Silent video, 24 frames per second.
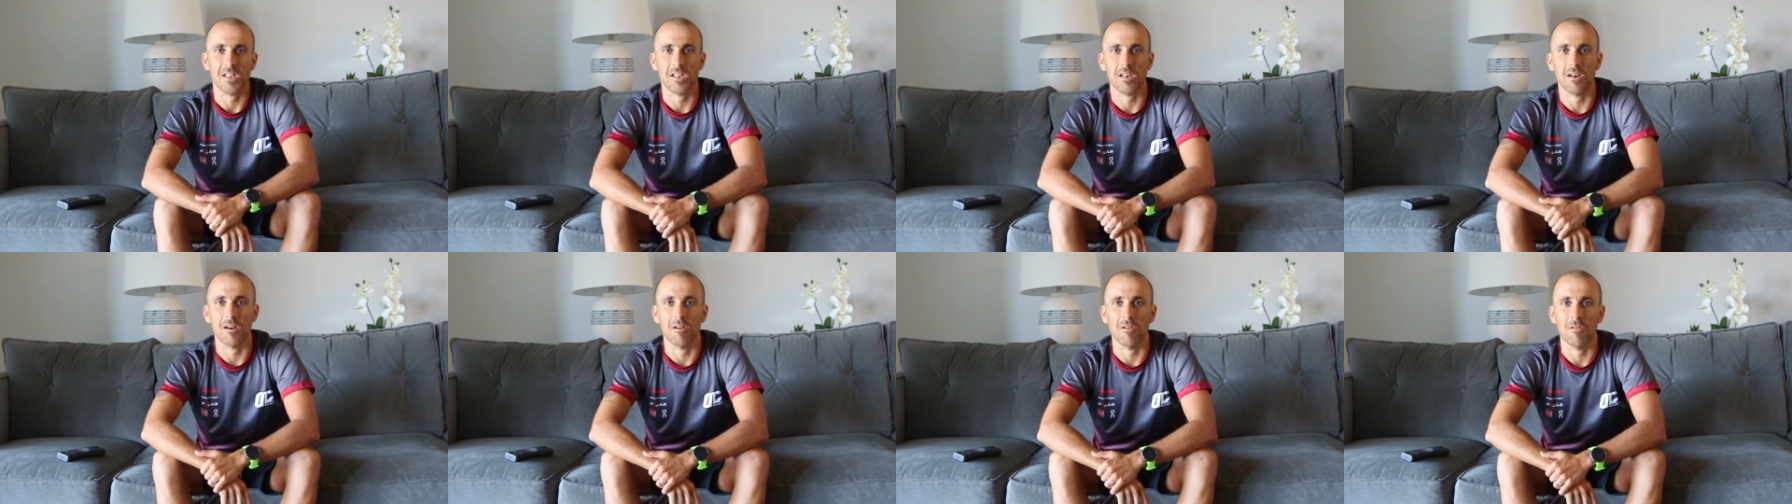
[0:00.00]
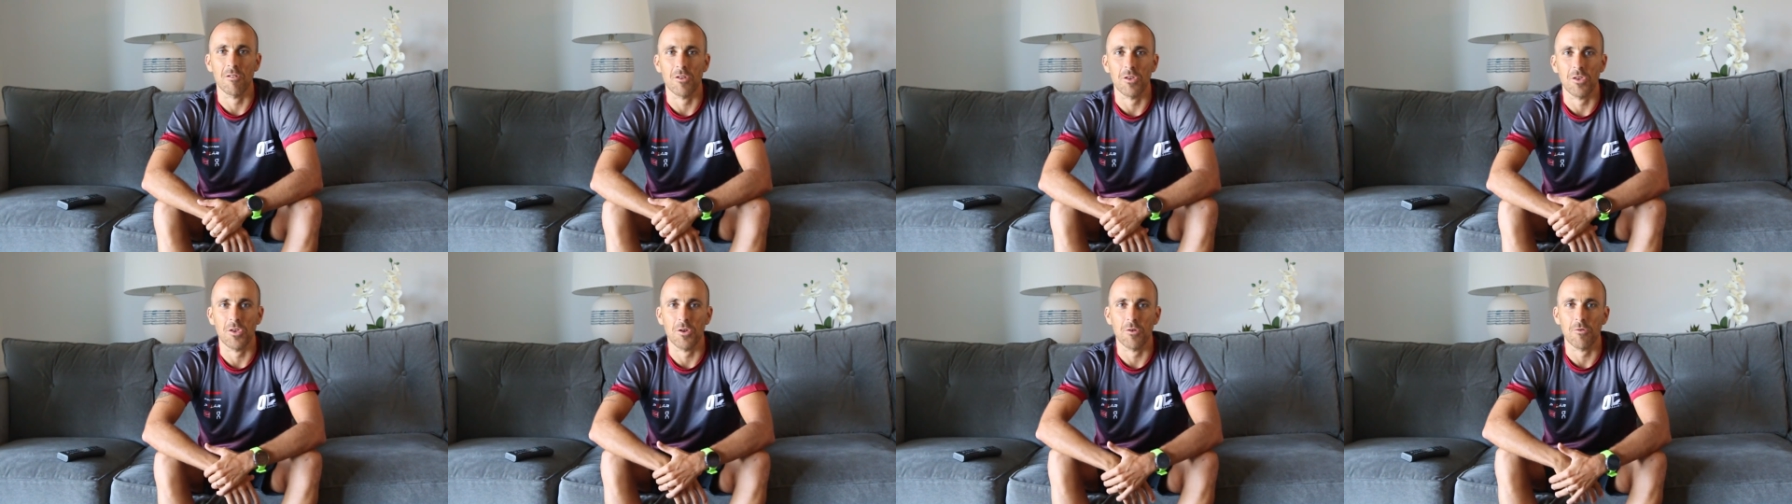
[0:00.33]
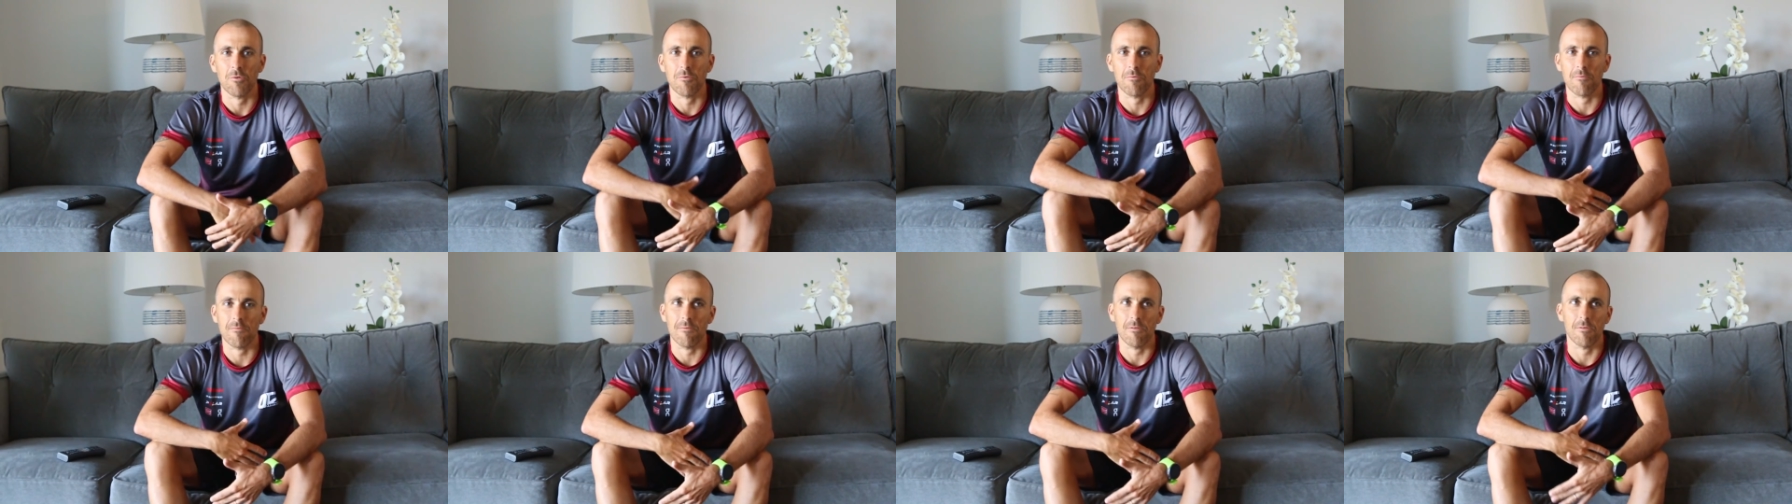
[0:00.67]
so
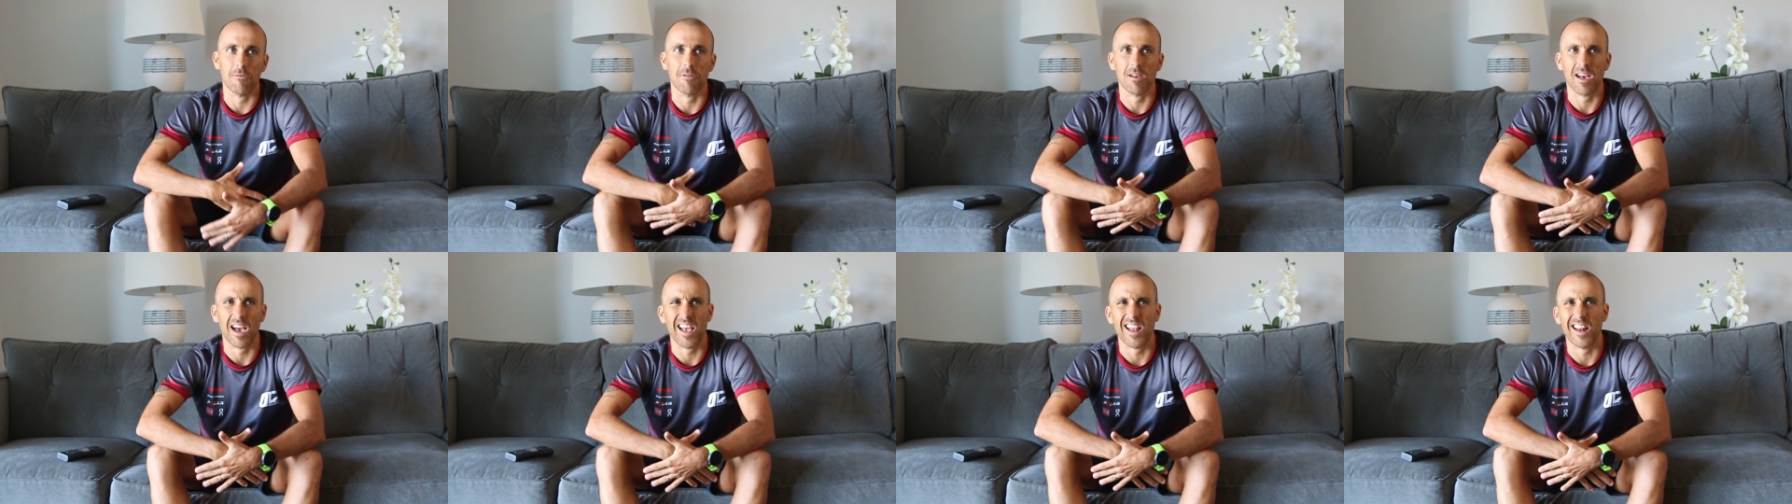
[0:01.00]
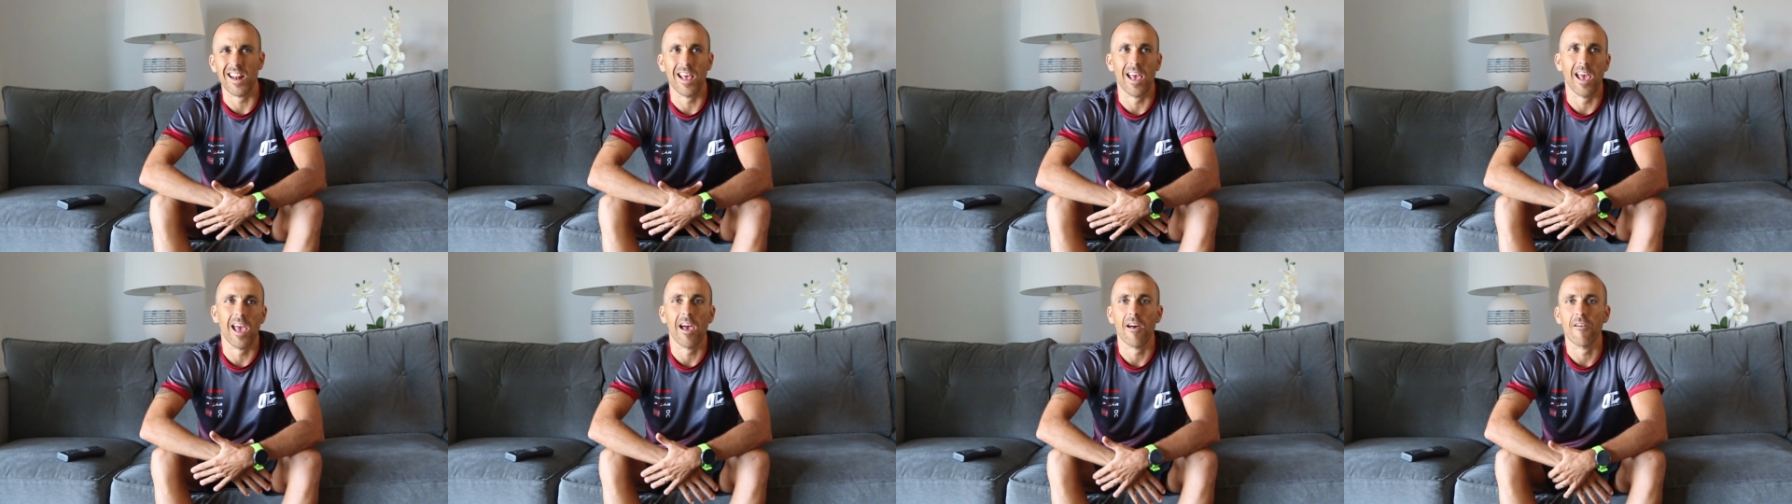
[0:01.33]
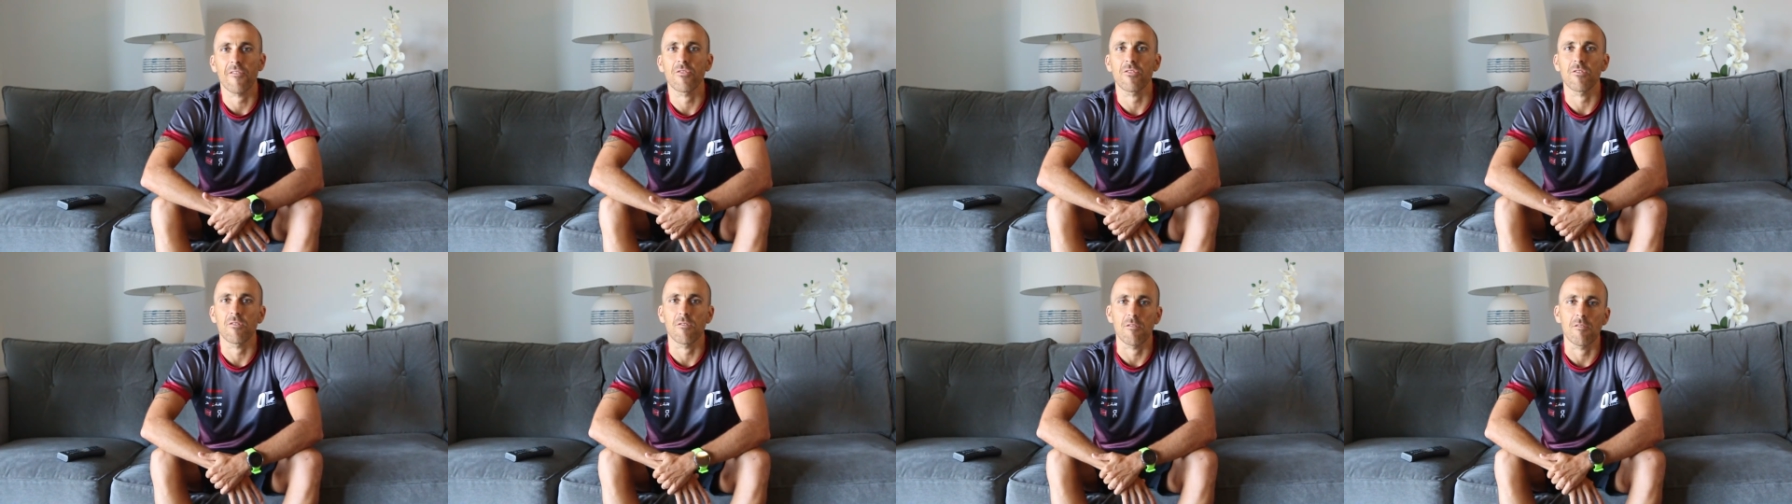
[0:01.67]
you kind of
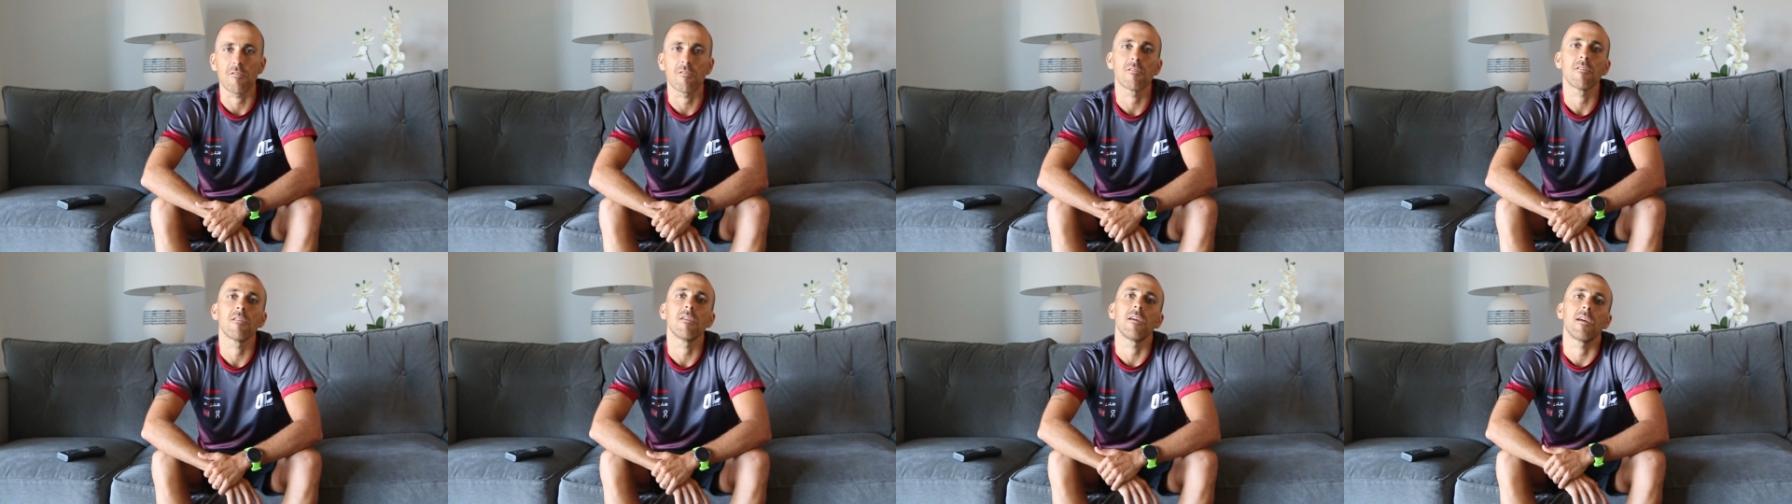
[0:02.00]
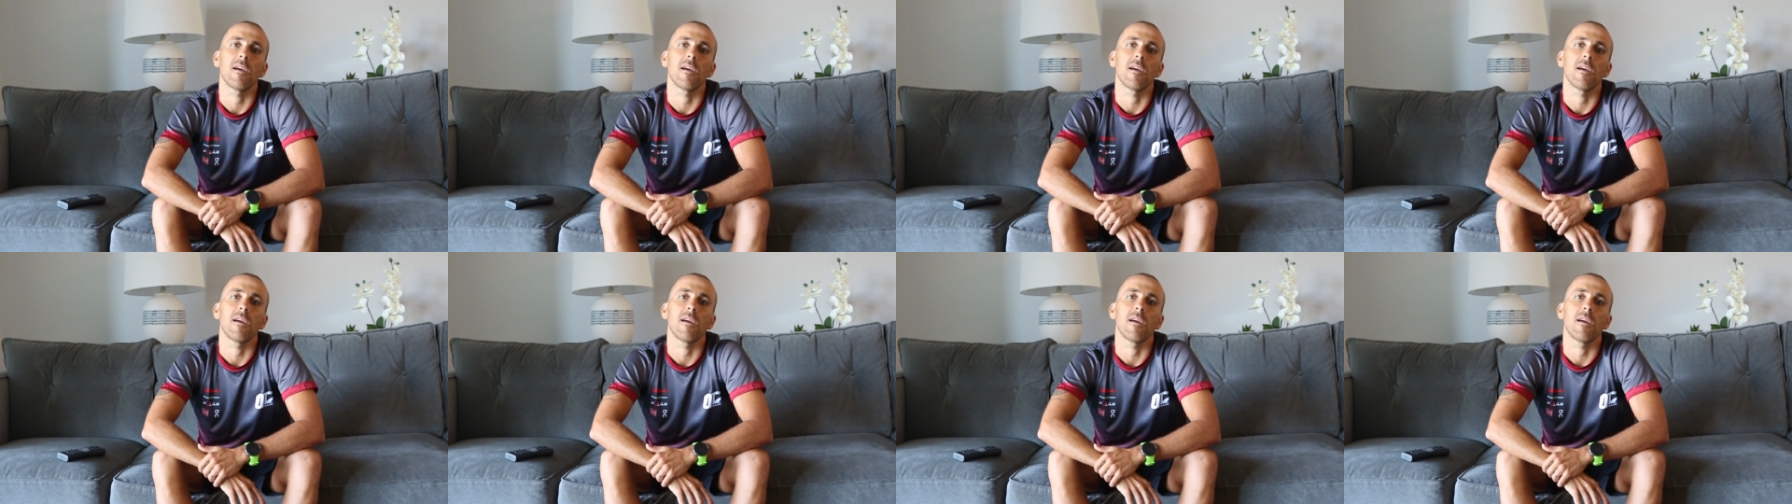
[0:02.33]
have to